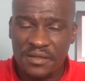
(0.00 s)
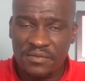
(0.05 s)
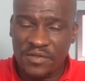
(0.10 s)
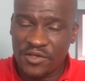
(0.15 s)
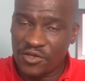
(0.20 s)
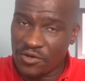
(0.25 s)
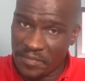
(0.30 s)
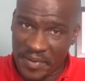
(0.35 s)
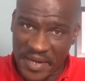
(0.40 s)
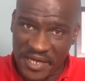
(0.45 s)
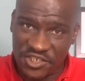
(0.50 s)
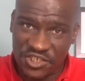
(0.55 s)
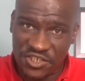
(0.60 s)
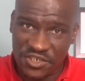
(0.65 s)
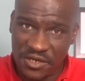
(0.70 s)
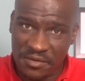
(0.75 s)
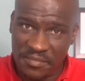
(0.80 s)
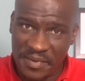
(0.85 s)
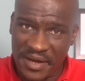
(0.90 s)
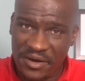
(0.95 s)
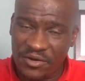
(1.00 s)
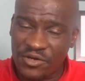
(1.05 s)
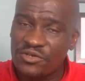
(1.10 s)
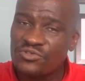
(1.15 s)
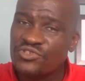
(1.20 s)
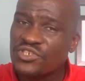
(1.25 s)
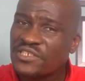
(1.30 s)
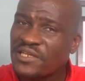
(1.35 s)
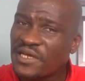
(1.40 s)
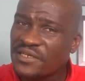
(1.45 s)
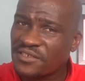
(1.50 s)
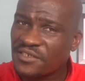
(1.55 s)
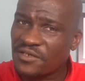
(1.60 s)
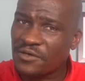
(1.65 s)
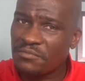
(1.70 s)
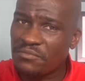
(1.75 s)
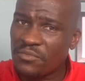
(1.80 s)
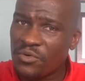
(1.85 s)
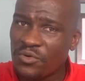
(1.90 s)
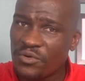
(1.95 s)
that you're passionate about, or you'd just like to
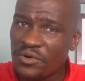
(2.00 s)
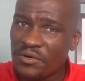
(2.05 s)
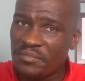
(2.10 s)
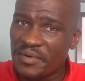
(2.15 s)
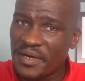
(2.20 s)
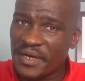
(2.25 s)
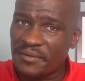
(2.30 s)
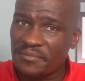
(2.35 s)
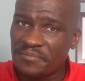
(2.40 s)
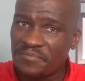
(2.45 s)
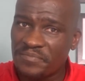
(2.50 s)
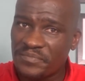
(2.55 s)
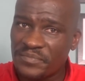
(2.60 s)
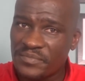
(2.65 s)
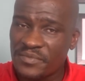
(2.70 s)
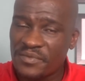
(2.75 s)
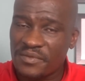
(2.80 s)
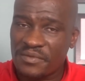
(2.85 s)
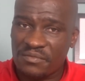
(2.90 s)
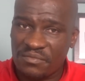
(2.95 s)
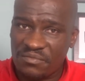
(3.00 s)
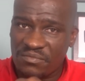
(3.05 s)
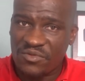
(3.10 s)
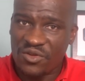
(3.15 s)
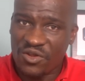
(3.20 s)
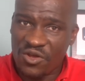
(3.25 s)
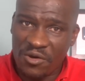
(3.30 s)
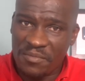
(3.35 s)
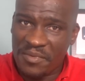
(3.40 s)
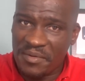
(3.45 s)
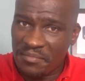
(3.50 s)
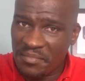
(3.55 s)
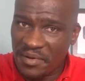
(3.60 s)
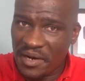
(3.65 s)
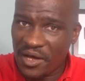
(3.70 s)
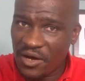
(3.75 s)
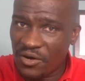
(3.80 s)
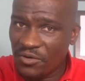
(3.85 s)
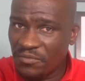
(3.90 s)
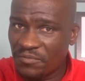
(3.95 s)
know more about? Comment
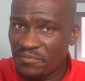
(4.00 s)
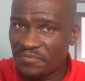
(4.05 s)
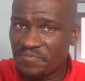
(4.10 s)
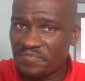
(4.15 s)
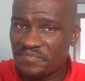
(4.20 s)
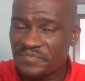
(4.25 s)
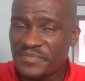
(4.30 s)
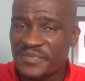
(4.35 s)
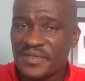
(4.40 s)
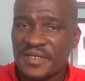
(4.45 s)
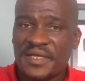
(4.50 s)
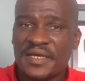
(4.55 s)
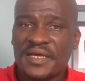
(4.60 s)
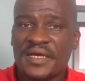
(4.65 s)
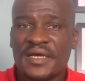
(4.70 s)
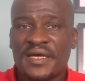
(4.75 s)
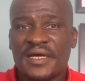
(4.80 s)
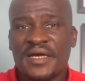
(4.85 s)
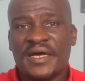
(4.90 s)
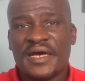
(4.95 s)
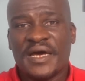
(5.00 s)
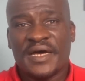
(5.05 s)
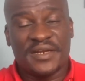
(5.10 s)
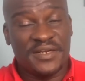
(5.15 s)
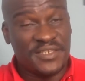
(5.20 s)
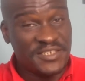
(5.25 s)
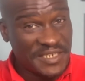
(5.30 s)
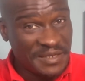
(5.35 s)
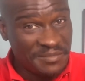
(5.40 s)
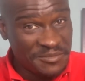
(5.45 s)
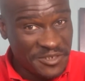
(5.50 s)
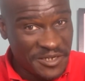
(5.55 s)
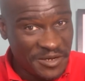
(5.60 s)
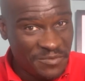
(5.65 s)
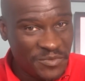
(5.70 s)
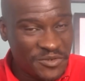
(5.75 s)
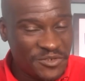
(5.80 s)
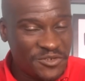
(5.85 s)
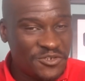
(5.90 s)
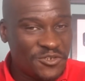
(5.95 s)
below. And at the same time,
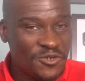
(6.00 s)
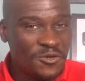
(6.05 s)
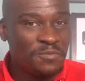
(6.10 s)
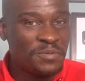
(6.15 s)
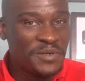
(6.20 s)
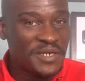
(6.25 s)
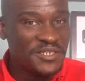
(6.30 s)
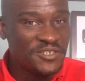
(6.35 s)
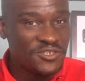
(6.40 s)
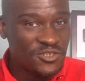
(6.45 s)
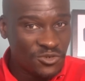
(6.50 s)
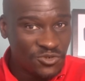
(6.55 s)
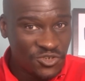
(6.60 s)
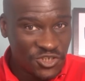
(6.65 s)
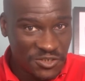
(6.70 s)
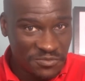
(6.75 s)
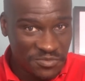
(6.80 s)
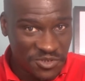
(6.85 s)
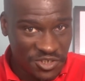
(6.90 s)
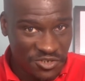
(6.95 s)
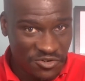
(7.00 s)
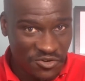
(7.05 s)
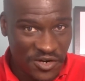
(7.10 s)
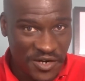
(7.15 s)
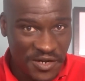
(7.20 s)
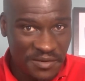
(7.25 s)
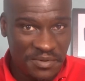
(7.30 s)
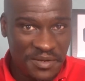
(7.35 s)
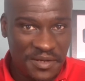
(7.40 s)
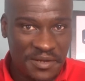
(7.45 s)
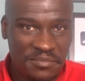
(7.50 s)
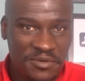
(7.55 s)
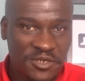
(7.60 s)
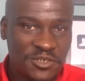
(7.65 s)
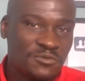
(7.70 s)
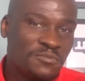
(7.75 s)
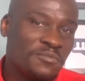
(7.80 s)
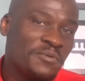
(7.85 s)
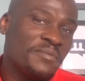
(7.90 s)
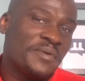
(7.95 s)
when you do, please do subscribe,
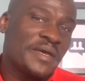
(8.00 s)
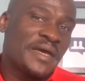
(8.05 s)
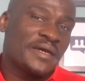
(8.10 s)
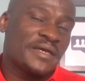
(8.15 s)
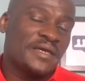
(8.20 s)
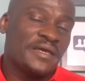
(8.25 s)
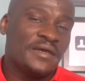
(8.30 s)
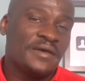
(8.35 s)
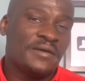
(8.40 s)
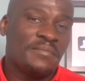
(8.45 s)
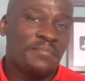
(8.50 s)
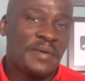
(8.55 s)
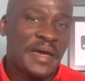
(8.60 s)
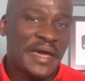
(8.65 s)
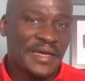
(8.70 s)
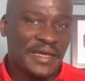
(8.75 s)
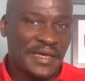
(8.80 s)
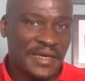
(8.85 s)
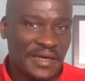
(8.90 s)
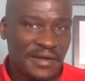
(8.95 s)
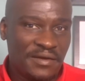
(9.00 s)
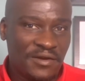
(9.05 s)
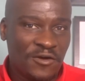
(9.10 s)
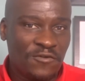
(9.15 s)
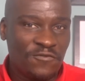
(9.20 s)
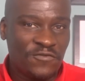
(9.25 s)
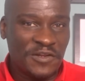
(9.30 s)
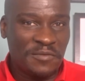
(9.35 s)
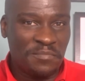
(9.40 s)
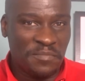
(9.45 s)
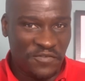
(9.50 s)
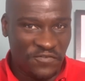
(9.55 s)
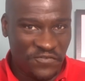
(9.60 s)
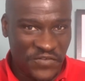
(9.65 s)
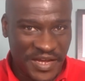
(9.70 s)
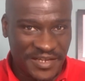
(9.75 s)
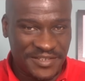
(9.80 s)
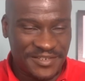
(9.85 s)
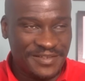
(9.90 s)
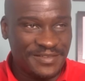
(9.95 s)
because we'll be back here, and hopefully
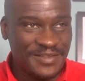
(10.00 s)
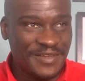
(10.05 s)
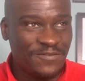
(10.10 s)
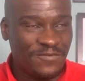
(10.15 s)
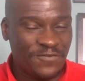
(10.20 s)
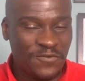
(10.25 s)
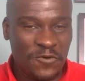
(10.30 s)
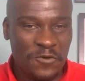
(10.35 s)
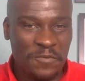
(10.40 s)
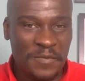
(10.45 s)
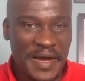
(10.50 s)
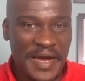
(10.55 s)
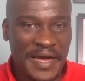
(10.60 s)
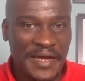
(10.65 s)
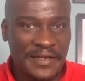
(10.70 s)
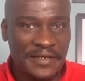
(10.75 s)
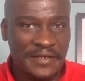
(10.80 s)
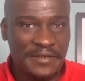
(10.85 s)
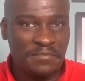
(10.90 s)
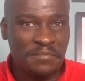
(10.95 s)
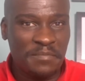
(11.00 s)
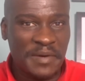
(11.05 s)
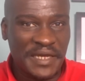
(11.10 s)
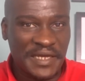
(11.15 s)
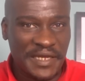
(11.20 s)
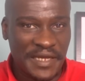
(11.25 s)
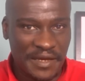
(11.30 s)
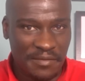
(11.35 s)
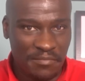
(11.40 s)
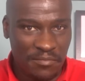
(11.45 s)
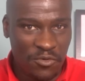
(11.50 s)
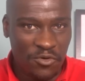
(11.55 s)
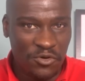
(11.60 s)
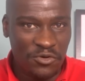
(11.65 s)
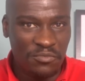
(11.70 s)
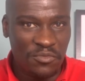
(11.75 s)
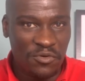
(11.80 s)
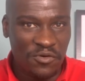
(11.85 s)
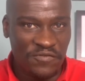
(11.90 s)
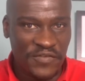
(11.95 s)
perfecting this format and making it more
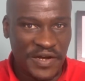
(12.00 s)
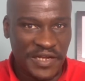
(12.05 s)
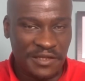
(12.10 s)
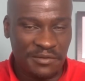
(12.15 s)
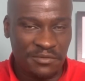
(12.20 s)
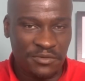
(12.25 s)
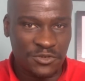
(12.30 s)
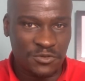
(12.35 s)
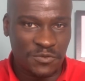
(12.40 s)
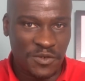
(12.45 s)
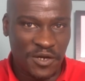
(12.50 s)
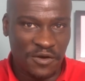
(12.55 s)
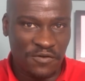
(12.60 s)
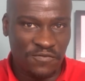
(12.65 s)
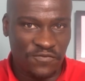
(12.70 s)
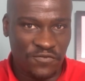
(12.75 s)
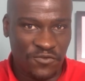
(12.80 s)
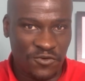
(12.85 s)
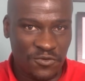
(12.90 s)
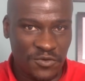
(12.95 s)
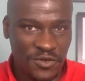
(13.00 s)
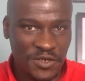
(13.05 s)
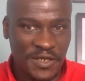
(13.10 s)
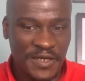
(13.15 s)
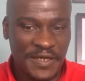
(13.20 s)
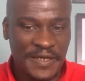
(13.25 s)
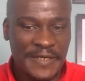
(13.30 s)
and more valuable as we go forward.